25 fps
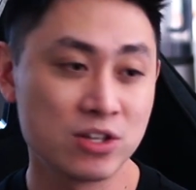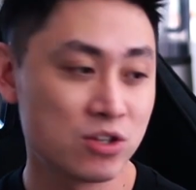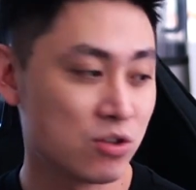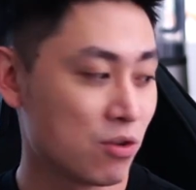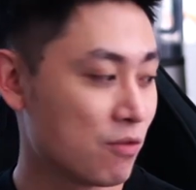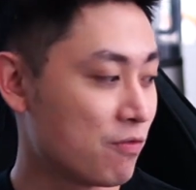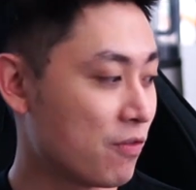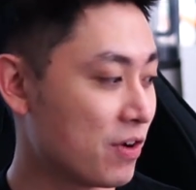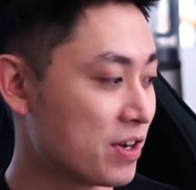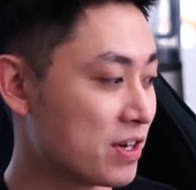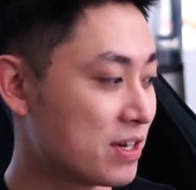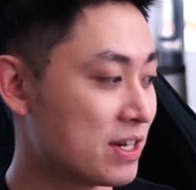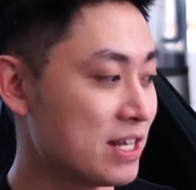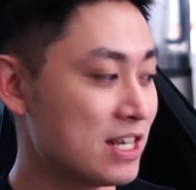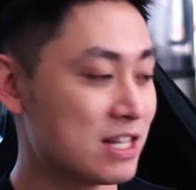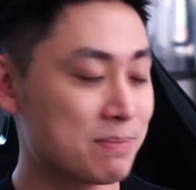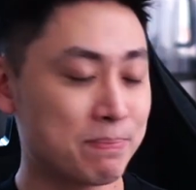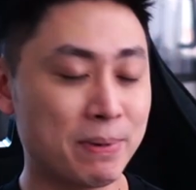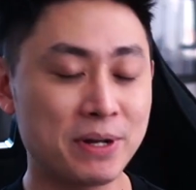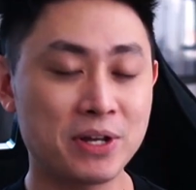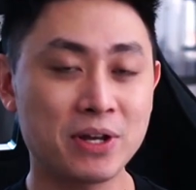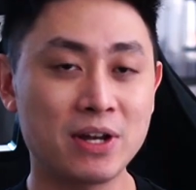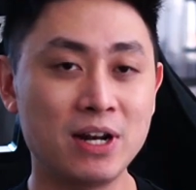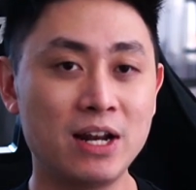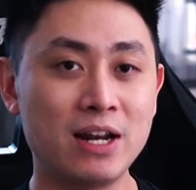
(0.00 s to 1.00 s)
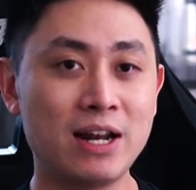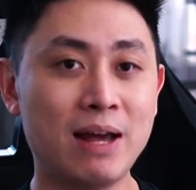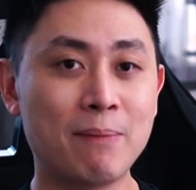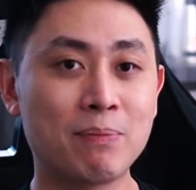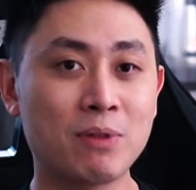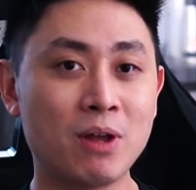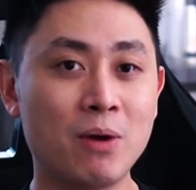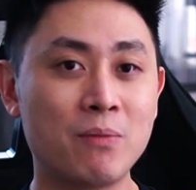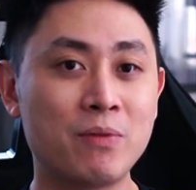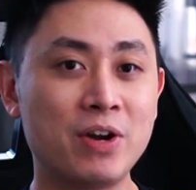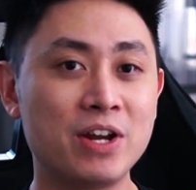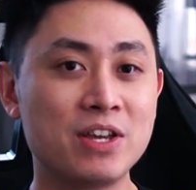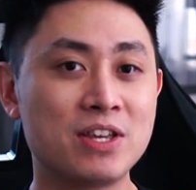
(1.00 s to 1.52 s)
So for this particular
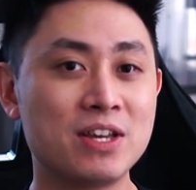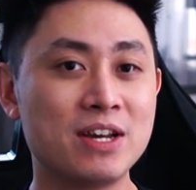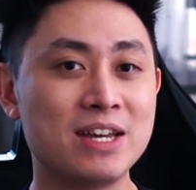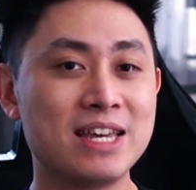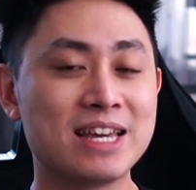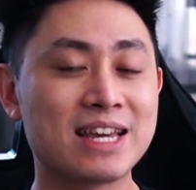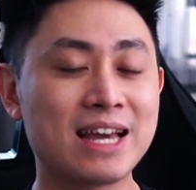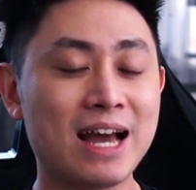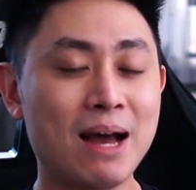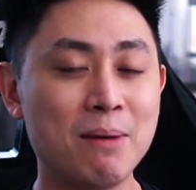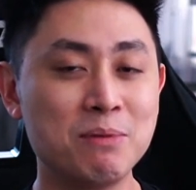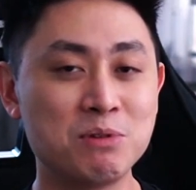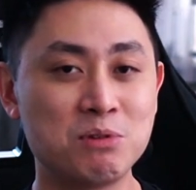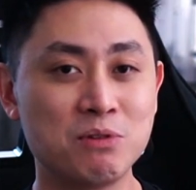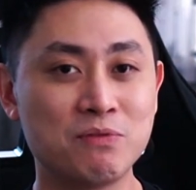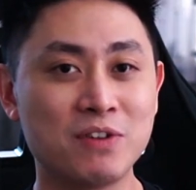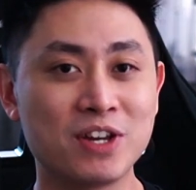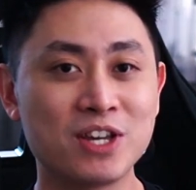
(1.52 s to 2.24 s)
laptop right here, it comes with